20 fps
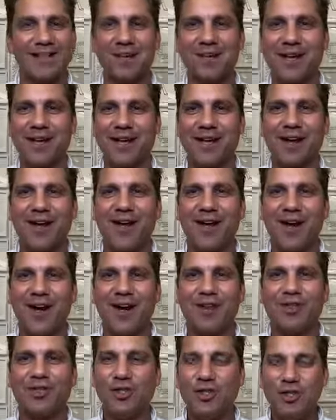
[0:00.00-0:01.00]
I'm like,
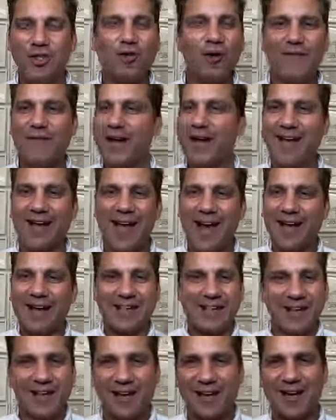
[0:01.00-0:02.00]
do you have any
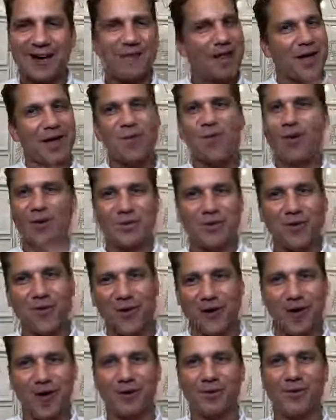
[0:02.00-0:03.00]
idea of like what's
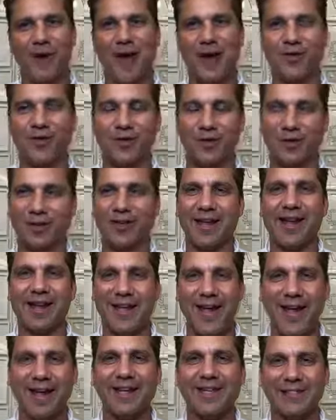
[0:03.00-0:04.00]
going on around you? And like
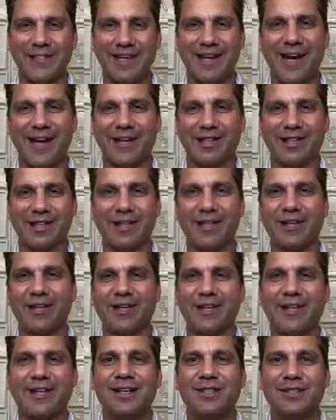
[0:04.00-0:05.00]
any
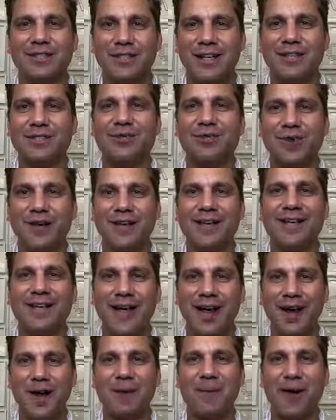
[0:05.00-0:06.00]
teenager, she doesn't really
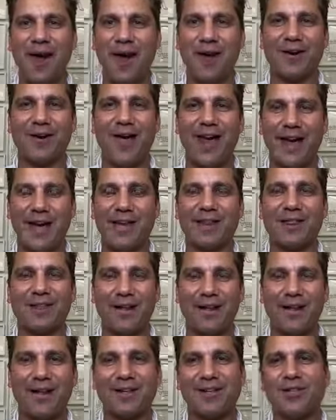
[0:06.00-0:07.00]
care about
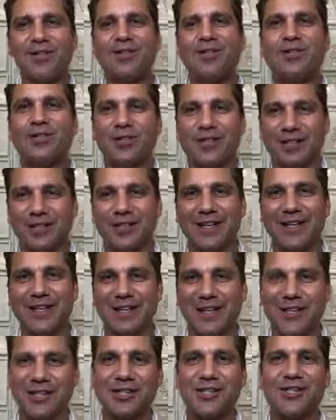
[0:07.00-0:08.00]
anything usually
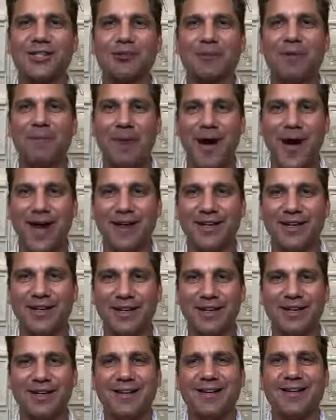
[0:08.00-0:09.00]
unless she's
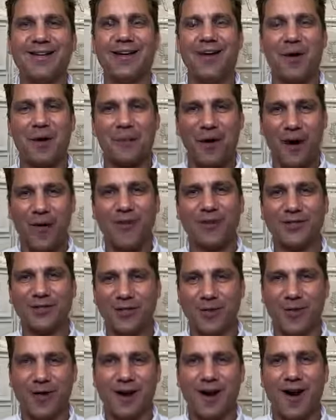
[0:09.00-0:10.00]
reminded about what's
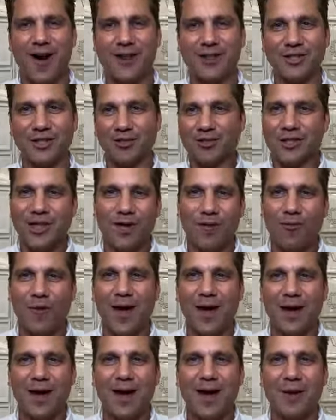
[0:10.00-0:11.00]
going on. She was like,
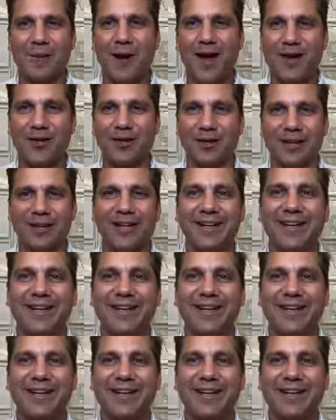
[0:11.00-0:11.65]
"What? I'm hungry."